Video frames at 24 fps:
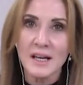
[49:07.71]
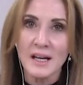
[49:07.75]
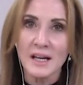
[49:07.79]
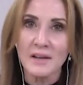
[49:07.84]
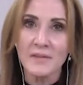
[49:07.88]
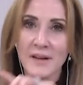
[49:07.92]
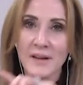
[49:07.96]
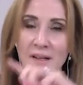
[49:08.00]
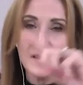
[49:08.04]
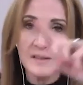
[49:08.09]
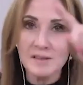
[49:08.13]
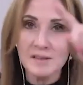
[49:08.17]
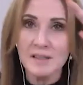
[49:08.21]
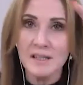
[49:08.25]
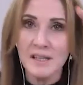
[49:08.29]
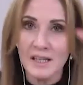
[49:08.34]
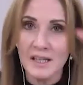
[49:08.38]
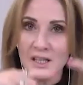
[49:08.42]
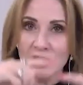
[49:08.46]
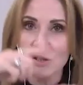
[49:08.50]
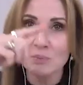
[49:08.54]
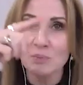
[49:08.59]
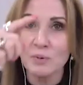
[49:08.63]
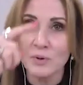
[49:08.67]
And that's the
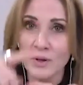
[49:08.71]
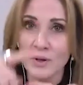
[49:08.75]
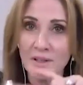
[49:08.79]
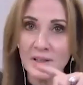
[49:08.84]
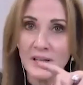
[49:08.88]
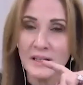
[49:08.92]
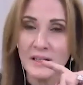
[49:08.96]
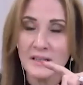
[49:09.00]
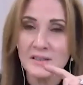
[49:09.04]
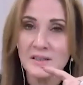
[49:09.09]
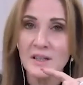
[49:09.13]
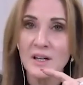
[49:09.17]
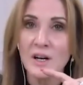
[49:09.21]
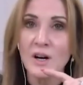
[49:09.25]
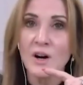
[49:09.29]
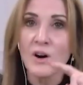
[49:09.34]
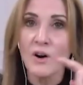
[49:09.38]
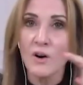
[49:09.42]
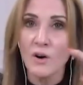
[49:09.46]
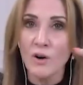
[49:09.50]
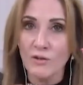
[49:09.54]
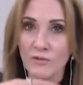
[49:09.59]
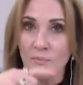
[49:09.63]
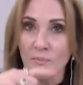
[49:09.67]
end product
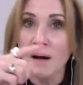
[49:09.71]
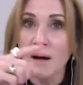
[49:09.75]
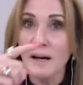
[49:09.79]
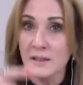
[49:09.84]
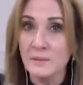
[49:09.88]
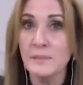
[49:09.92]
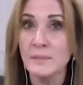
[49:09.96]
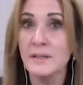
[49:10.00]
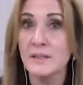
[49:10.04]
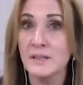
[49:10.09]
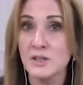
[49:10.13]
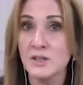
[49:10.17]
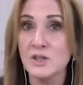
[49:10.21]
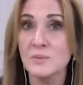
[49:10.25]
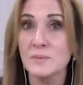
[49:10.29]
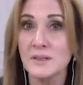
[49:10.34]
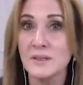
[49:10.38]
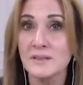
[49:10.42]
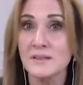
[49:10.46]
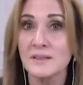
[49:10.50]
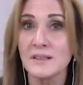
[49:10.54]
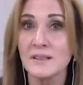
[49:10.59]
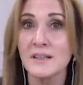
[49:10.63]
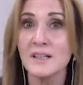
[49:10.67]
of mind management.